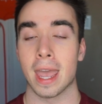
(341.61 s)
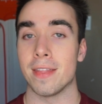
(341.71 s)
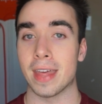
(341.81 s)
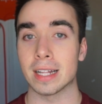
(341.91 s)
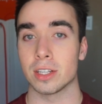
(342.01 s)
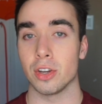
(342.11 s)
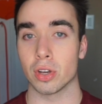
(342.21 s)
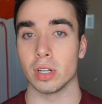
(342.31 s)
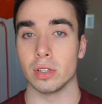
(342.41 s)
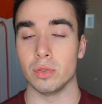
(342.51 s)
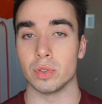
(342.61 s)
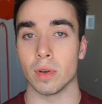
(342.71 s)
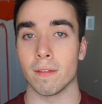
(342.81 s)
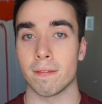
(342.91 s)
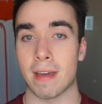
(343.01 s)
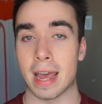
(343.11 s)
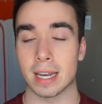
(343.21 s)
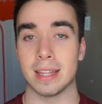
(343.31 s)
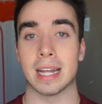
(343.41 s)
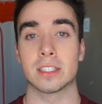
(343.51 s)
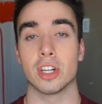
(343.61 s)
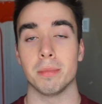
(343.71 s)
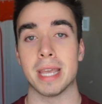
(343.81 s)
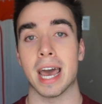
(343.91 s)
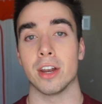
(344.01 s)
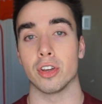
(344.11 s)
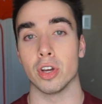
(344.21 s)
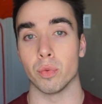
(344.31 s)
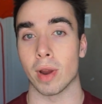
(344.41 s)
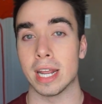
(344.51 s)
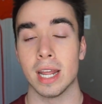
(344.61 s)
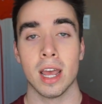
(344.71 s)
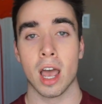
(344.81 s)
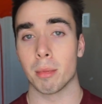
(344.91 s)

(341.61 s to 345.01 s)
and that's how you're gonna lose fat, and that's gonna be at a good rate.